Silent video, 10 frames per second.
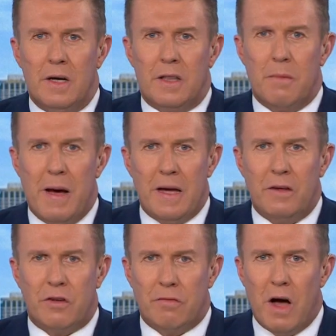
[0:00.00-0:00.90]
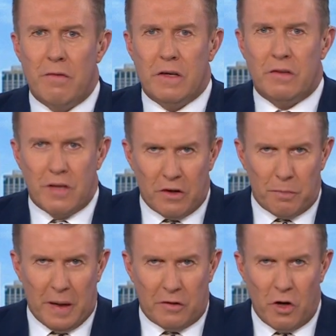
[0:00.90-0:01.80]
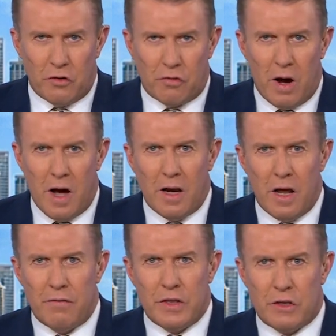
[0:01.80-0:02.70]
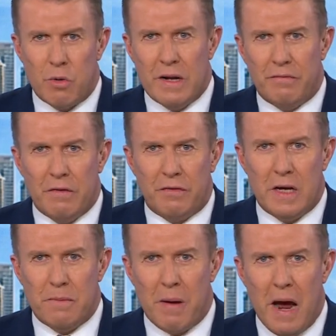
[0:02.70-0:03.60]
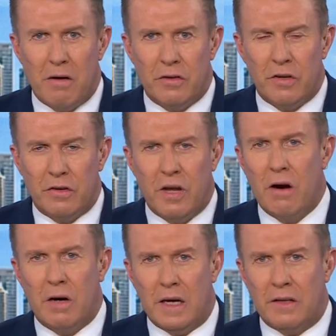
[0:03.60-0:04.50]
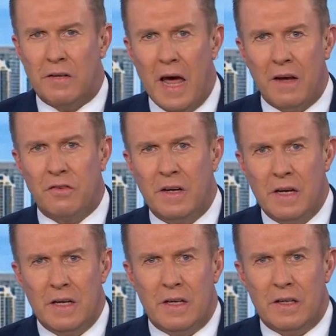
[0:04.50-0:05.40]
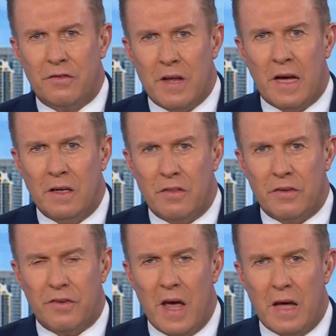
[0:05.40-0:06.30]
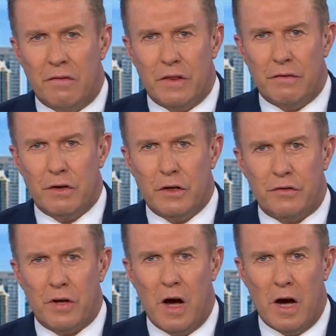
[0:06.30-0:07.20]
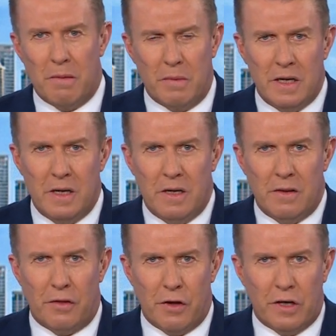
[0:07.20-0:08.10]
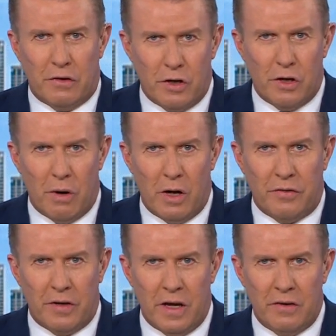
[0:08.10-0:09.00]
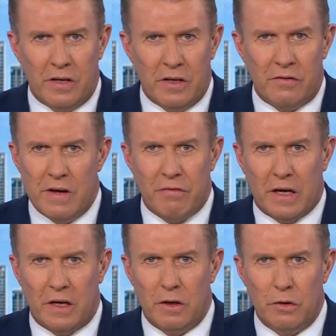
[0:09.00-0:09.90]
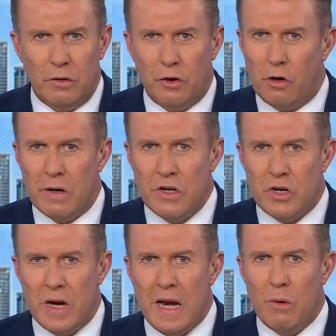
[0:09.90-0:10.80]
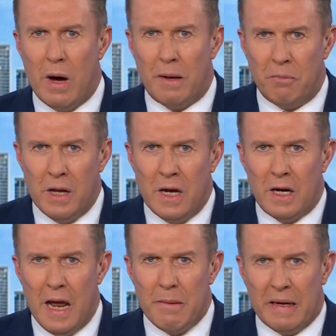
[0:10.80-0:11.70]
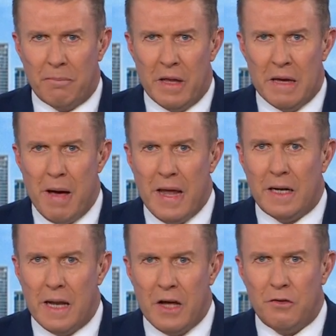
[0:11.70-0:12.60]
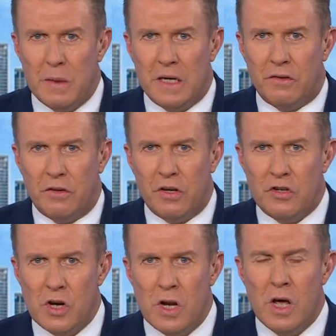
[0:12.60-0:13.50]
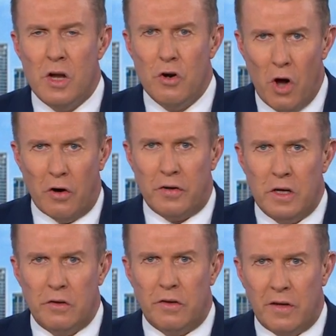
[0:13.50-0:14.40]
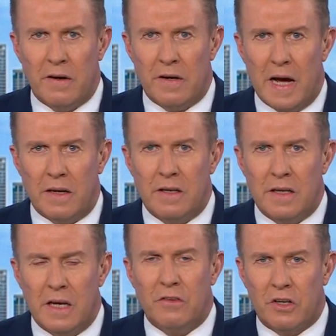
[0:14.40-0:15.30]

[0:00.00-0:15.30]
The main surviving suspect on trial over the twenty fifteen Paris terror attacks has taken to the stand for the first time. The thirty-two-year-old says he's never killed or injured anyone, claiming he made a last-minute decision not to detonate his